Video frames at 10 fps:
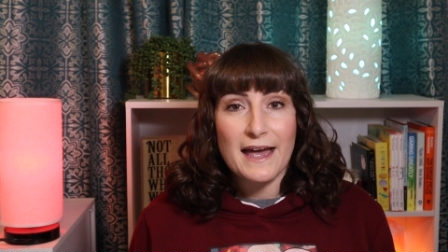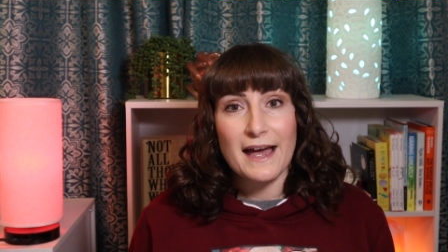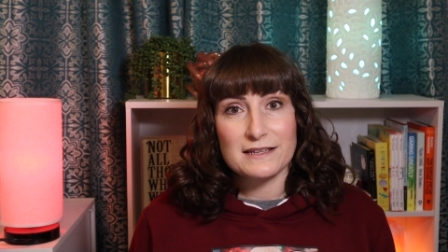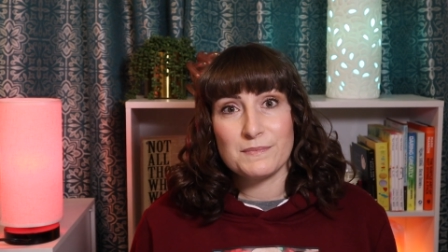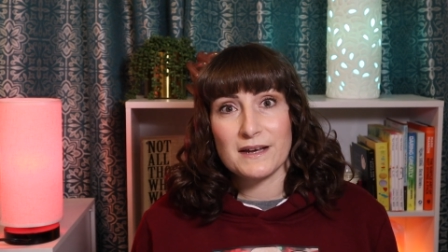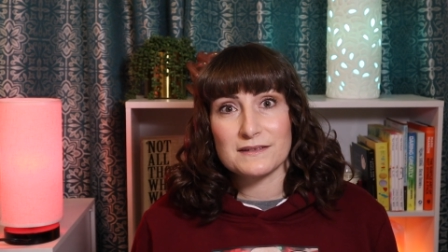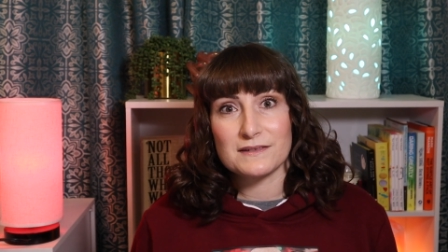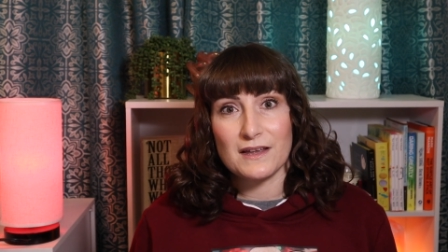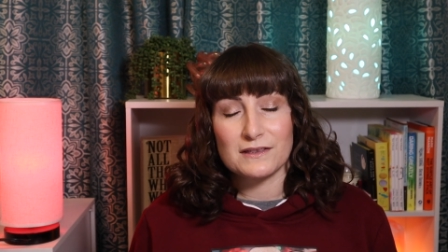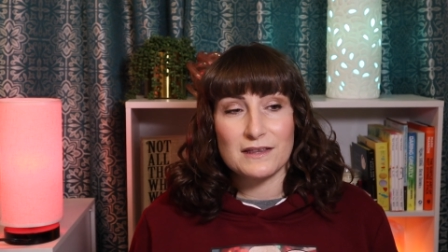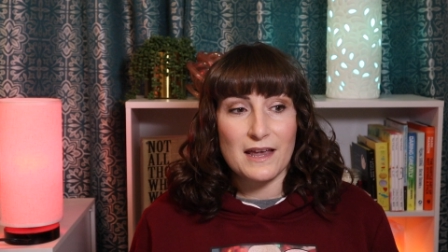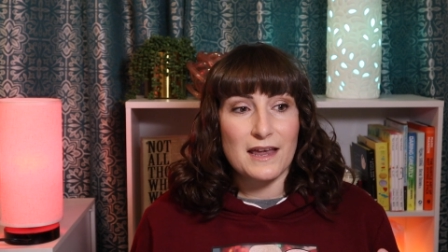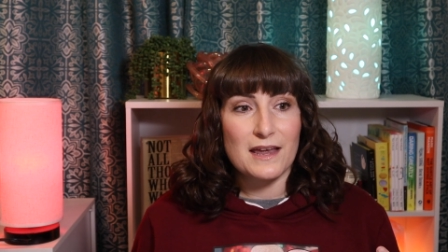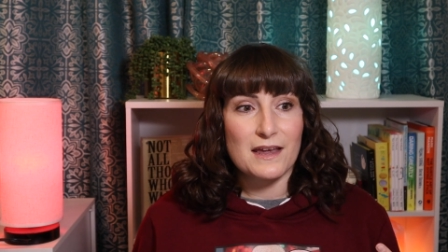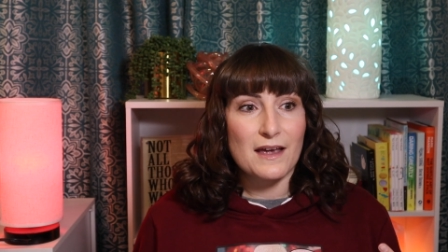aspects that
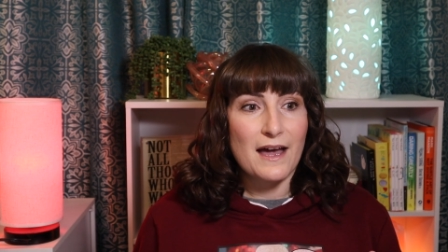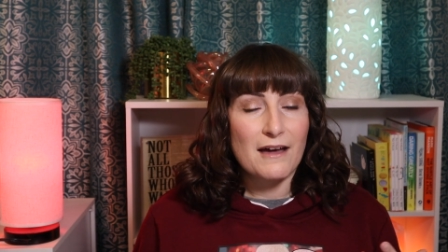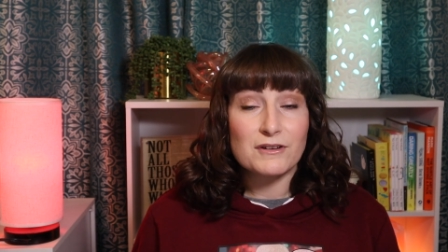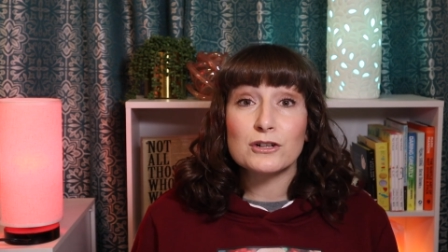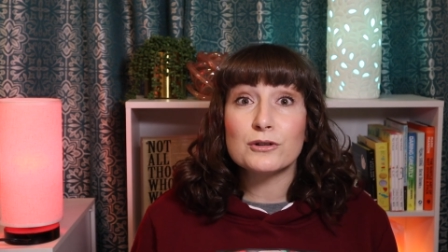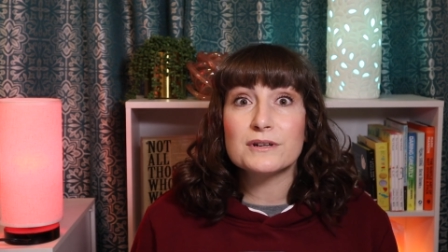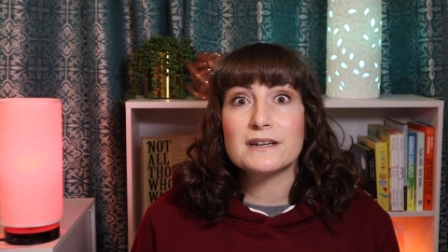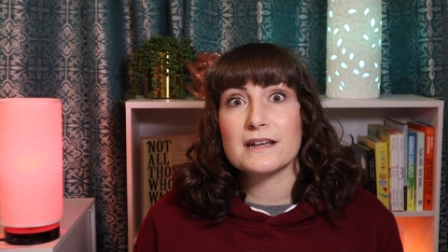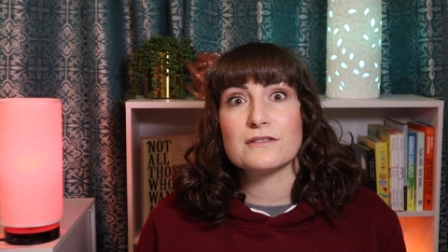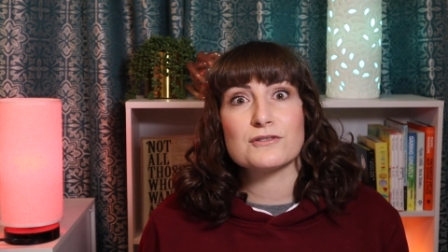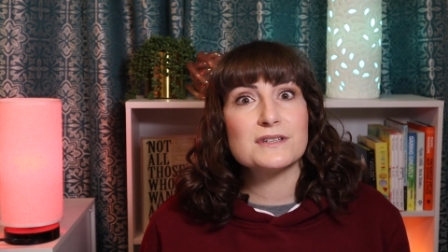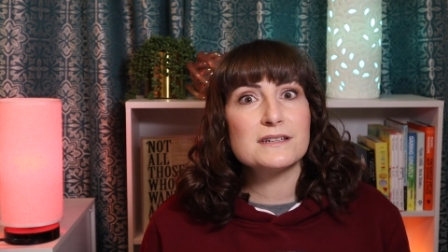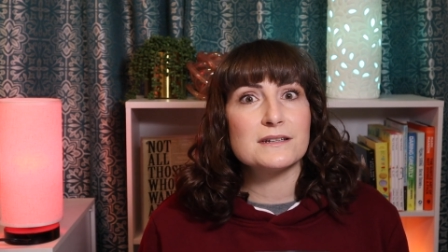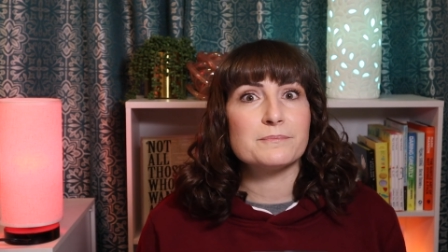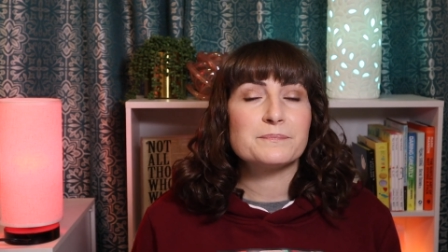they have included in their
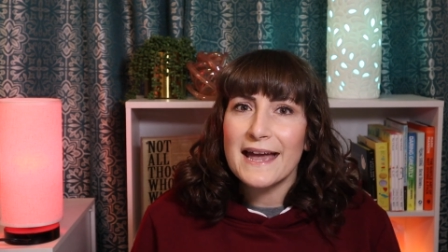system.